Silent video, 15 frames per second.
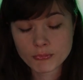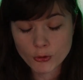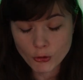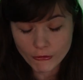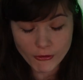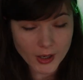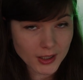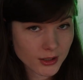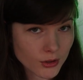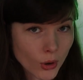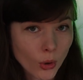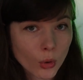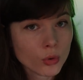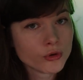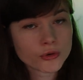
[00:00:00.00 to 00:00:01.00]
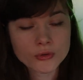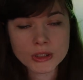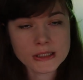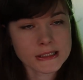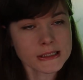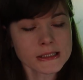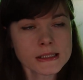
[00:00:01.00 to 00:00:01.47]
provided all the
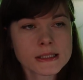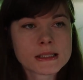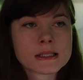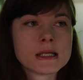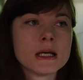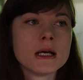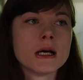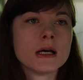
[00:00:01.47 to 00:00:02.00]
reasons.